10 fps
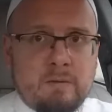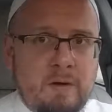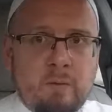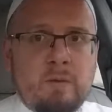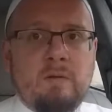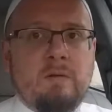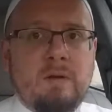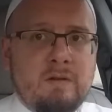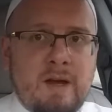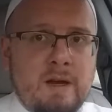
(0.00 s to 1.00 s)
That's what everyone's
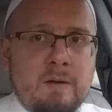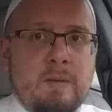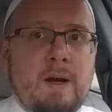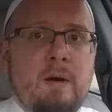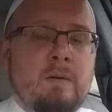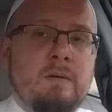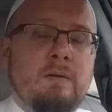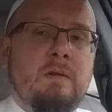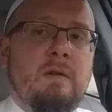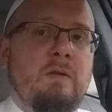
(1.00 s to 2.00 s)
excited about
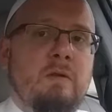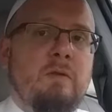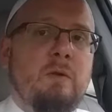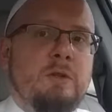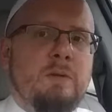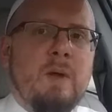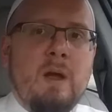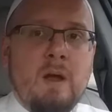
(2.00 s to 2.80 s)
and sees of the future.